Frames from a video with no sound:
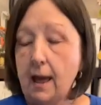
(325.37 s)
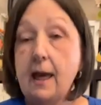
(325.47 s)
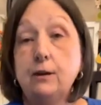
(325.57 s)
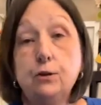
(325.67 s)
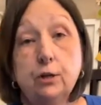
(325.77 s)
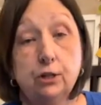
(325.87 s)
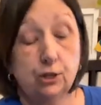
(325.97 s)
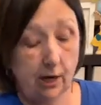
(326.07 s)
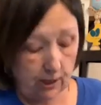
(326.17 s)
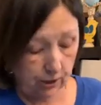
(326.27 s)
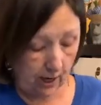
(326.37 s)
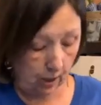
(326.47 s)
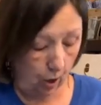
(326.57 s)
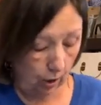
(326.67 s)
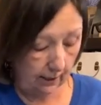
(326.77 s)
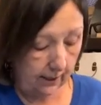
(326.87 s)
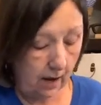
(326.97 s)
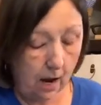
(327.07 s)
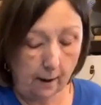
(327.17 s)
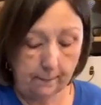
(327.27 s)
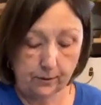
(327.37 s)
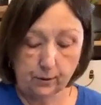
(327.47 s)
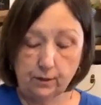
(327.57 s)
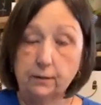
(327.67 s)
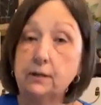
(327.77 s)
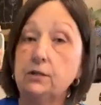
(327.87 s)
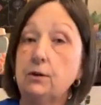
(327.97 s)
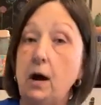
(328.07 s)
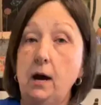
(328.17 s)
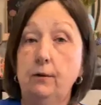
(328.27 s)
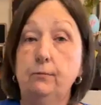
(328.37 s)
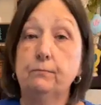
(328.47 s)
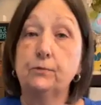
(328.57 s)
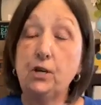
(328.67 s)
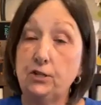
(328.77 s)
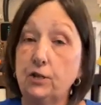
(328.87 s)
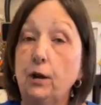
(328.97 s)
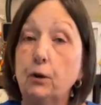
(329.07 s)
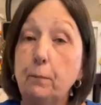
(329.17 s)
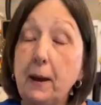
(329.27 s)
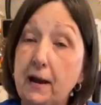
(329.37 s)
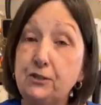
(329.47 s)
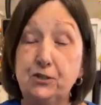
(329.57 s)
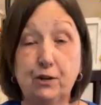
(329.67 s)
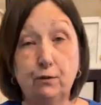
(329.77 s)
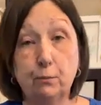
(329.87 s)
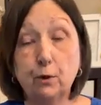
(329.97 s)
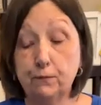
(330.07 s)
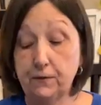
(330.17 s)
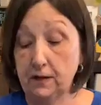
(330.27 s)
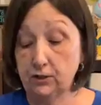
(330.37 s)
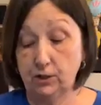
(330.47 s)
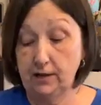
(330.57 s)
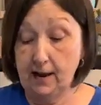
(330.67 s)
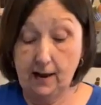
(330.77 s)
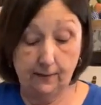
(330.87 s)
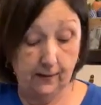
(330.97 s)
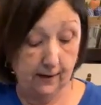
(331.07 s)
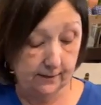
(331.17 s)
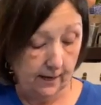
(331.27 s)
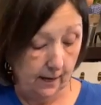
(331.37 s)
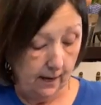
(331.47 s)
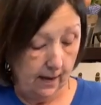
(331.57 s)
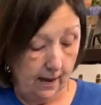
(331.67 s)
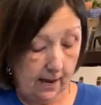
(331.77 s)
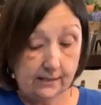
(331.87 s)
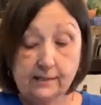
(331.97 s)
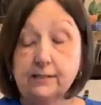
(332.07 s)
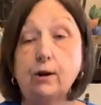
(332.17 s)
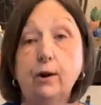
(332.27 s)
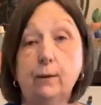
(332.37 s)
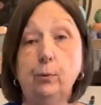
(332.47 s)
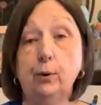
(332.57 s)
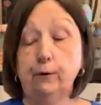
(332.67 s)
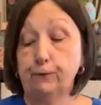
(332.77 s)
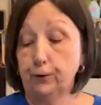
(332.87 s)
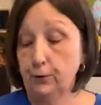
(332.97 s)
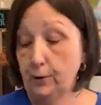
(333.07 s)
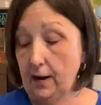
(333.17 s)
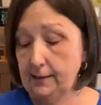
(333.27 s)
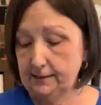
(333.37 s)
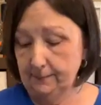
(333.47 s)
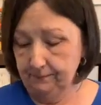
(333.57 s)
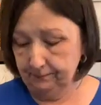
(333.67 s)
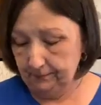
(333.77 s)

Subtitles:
and you can change that cart link up. You can change the color of paste, you can remove things, you can add things. It's a starting point for you guys.